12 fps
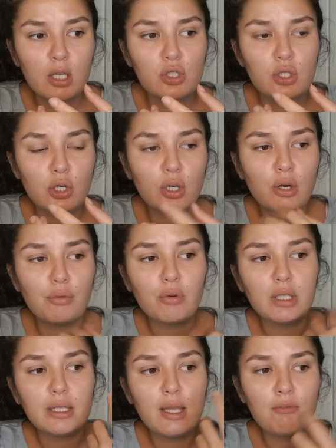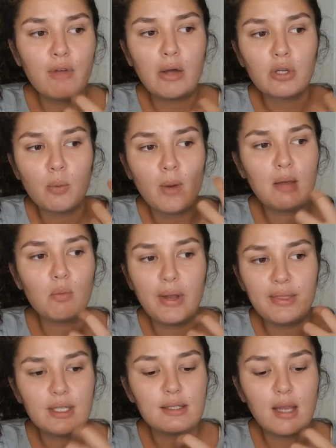you can really evaluate where
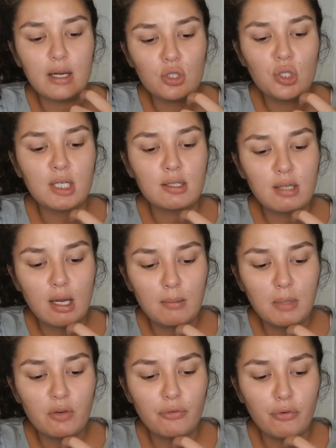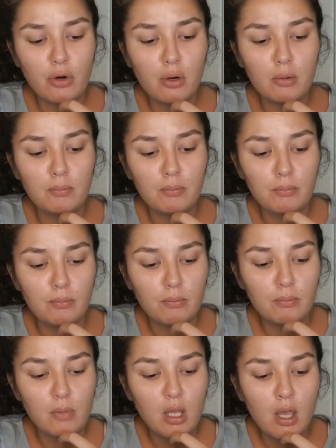this energy is coming from.
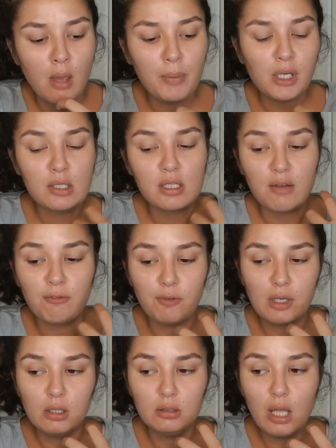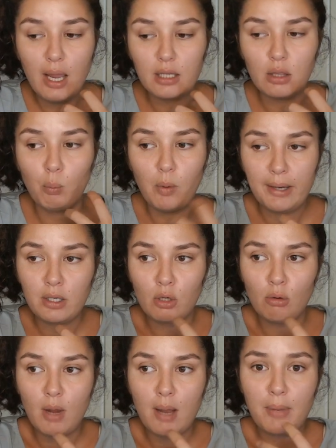Because I feel like the way
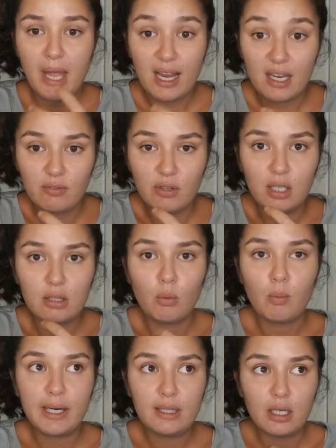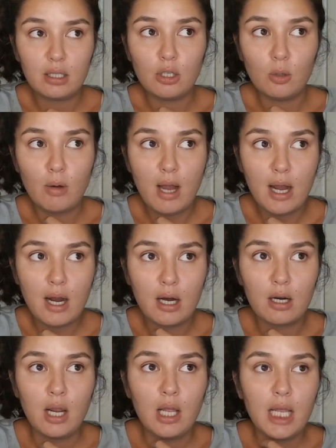you are behaving, the way that you
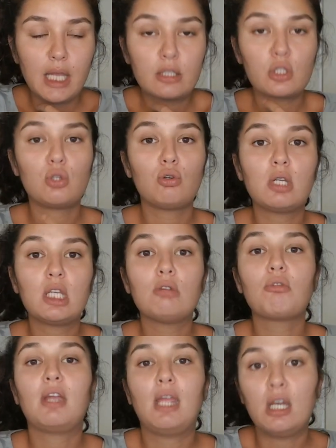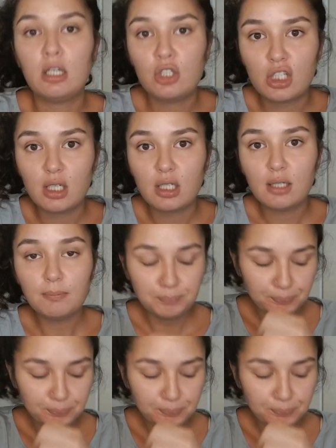are exuding your energy